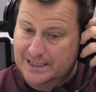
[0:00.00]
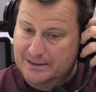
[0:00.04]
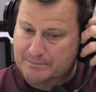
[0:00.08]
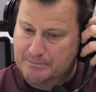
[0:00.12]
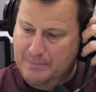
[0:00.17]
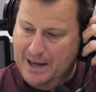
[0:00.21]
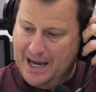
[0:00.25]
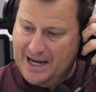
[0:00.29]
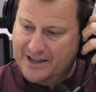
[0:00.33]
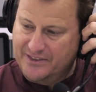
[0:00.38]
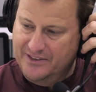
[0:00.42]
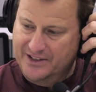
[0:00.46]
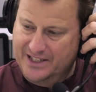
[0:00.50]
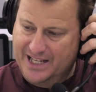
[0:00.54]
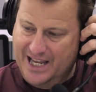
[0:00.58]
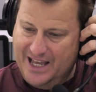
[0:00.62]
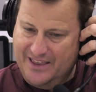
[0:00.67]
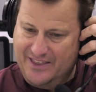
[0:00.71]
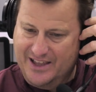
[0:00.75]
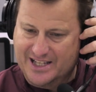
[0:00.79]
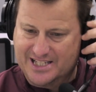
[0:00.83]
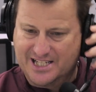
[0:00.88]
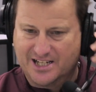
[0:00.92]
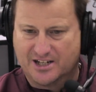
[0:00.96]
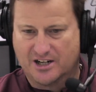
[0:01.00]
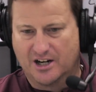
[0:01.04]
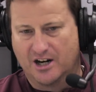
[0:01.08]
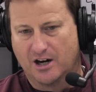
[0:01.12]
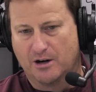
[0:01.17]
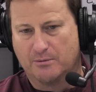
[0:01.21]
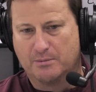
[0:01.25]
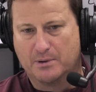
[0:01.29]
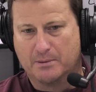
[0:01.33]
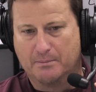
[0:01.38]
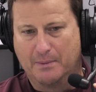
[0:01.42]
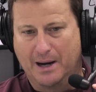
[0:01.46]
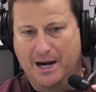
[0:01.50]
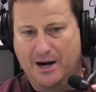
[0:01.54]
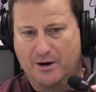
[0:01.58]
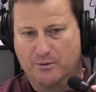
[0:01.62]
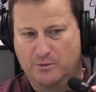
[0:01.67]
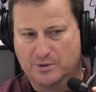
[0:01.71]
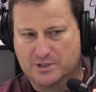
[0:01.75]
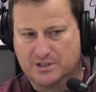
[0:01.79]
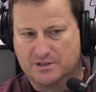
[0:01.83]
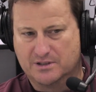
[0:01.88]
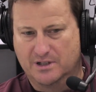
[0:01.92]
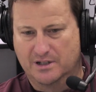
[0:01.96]
back in the day, they said Urban Meyer
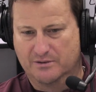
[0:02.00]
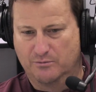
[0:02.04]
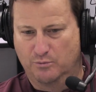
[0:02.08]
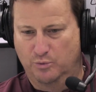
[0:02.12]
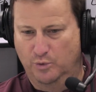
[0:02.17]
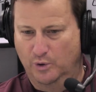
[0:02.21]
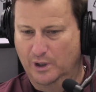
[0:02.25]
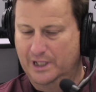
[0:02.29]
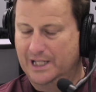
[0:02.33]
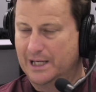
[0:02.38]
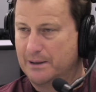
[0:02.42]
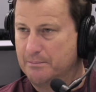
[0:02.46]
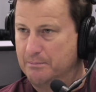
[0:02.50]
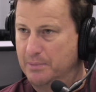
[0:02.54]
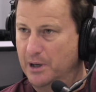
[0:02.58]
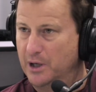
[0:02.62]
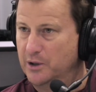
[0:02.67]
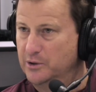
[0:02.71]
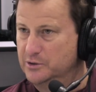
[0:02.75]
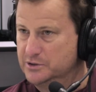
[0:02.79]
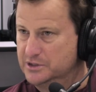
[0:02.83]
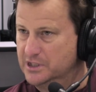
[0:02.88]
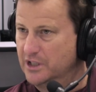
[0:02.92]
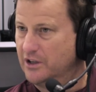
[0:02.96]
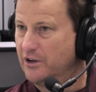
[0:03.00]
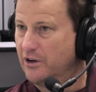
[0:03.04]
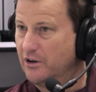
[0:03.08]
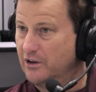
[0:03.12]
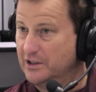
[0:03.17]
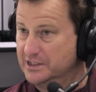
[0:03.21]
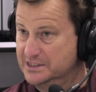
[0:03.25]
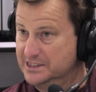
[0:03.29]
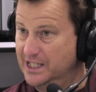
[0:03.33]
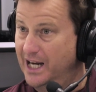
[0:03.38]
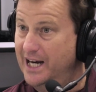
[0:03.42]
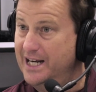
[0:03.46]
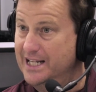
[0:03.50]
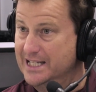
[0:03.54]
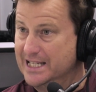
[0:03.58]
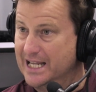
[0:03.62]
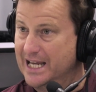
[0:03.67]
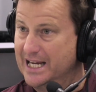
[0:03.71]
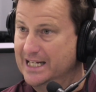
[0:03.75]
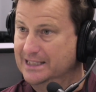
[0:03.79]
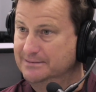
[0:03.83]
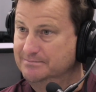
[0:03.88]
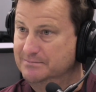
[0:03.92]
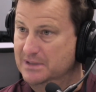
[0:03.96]
was really opposed to the early signing
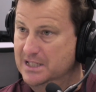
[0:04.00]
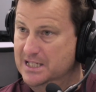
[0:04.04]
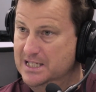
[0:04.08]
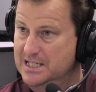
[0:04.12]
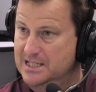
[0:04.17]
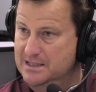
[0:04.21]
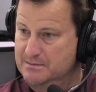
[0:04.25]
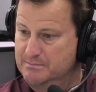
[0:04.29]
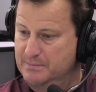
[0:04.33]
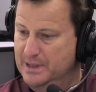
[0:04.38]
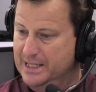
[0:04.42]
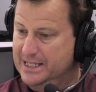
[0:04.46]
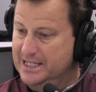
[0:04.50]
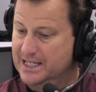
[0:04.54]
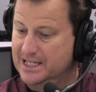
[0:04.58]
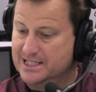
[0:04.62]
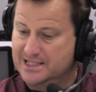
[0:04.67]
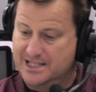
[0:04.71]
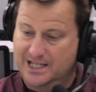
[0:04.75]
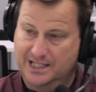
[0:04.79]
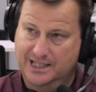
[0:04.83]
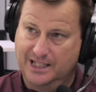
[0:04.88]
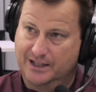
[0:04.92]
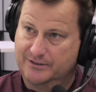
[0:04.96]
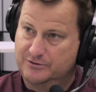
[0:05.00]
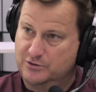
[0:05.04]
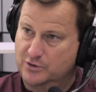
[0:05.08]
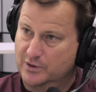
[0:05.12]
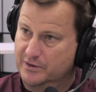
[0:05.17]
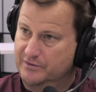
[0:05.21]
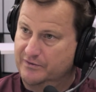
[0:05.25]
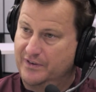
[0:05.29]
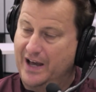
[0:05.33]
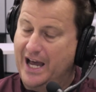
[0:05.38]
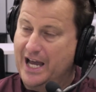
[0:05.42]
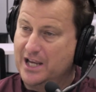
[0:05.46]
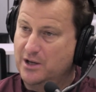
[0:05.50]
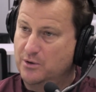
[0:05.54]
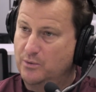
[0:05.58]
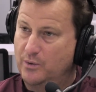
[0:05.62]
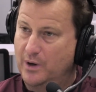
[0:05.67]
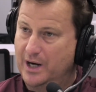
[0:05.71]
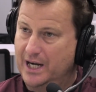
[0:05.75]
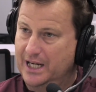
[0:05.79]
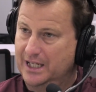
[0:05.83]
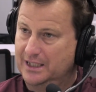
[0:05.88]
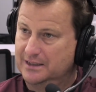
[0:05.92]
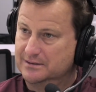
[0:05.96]
date because he loved to
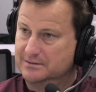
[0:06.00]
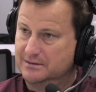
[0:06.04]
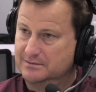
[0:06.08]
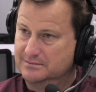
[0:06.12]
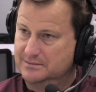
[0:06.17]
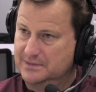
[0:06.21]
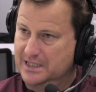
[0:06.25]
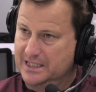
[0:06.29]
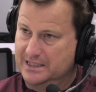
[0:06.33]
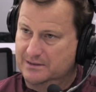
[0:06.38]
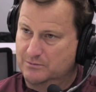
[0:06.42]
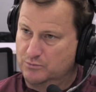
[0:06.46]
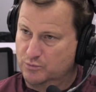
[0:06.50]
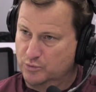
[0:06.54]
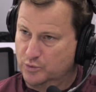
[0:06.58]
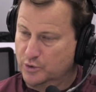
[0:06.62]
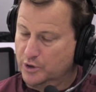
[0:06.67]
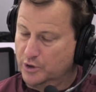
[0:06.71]
evaluate and